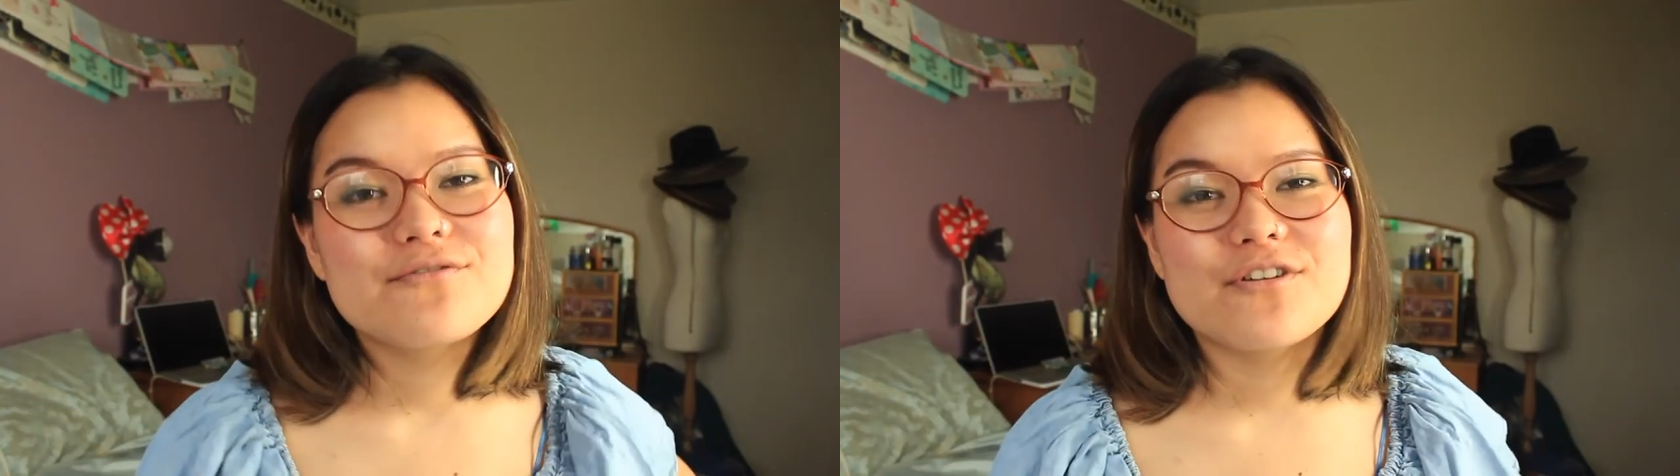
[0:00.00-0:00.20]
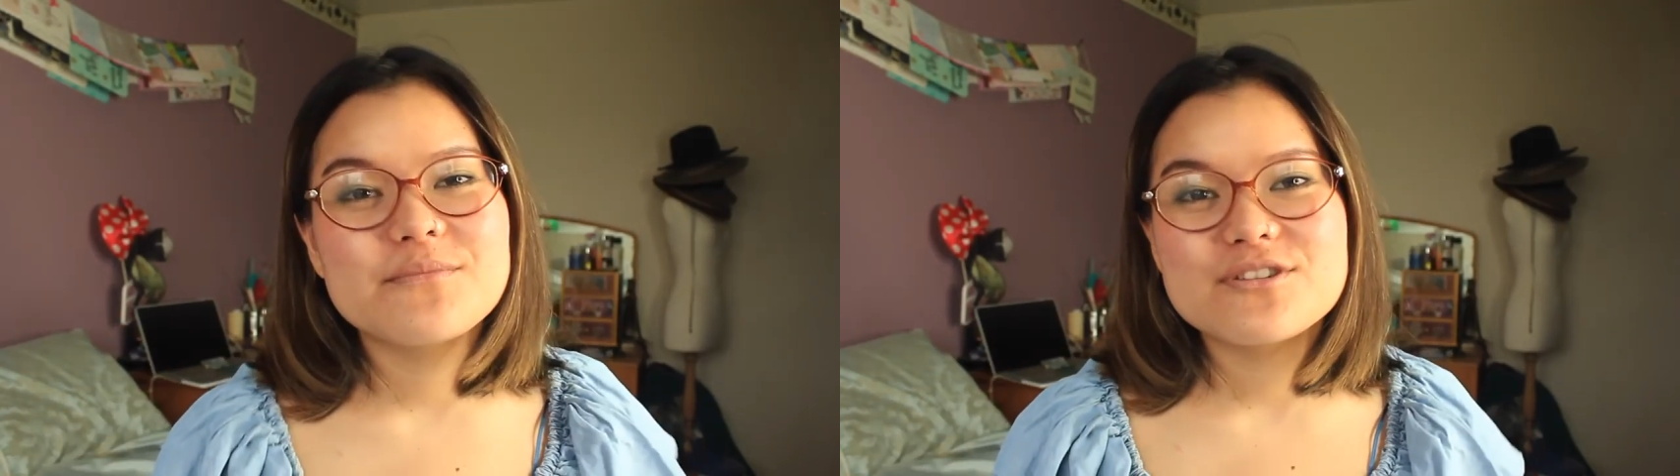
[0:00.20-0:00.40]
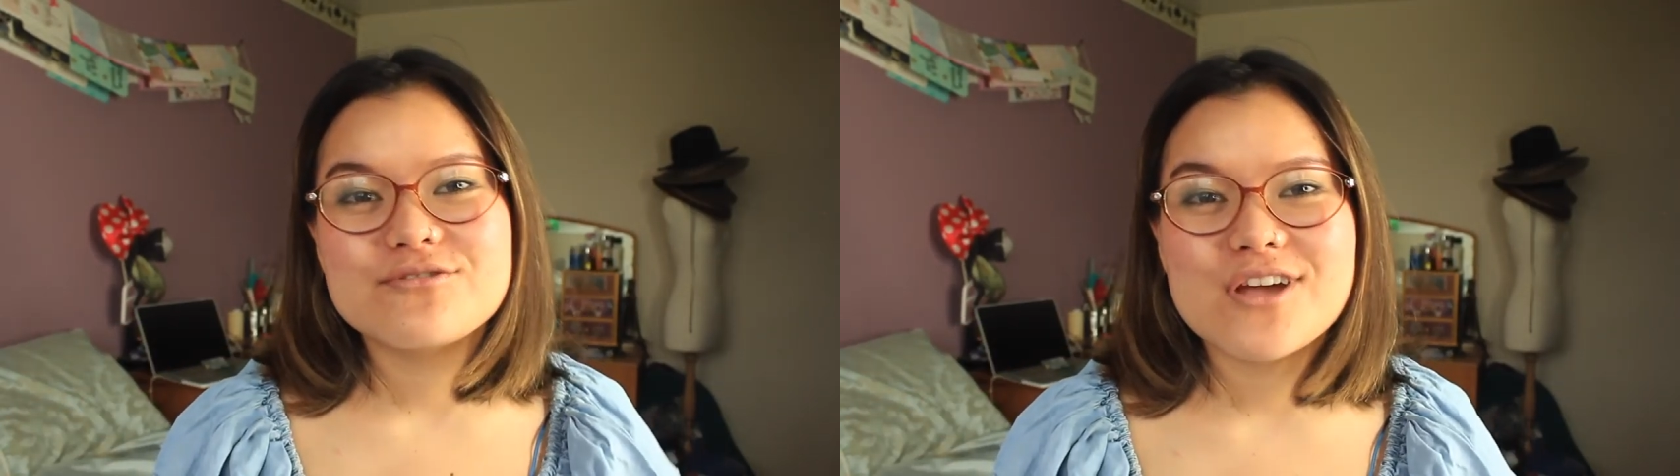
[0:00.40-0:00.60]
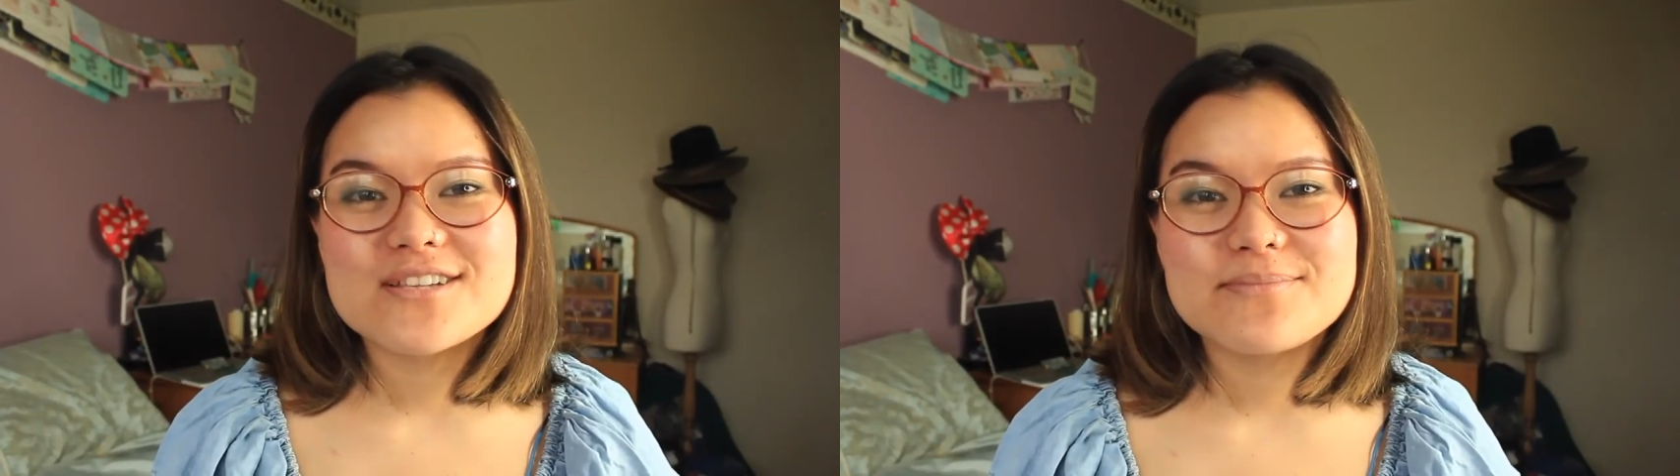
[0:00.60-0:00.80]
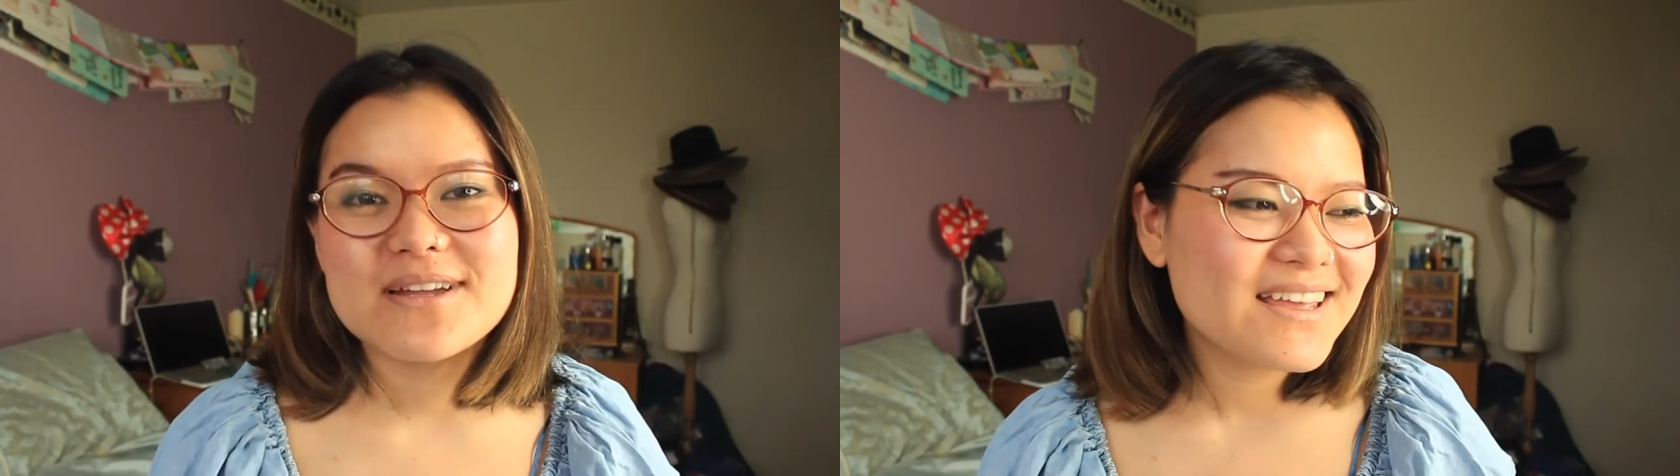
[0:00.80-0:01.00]
For me to
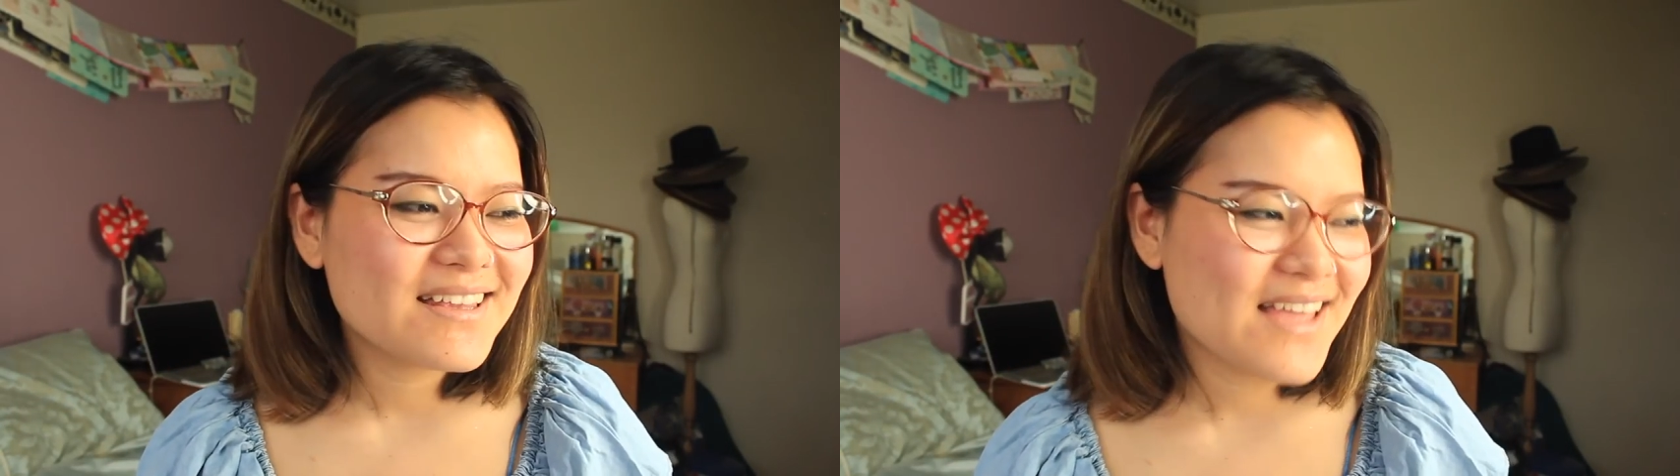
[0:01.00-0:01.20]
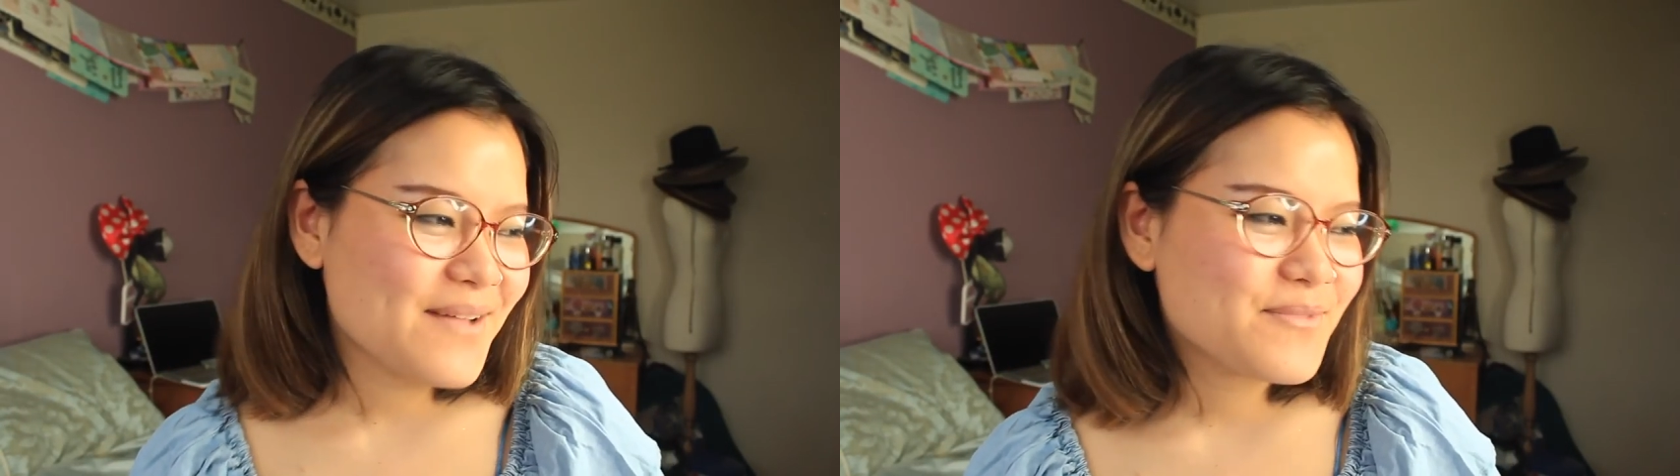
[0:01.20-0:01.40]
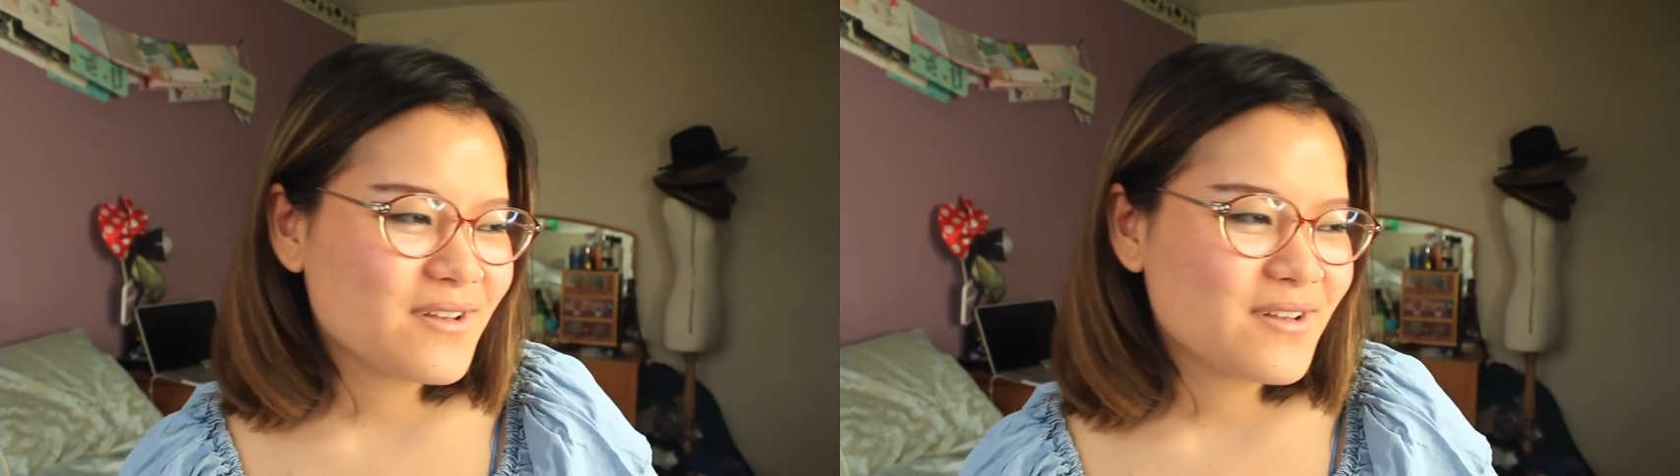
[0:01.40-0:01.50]
explain, it can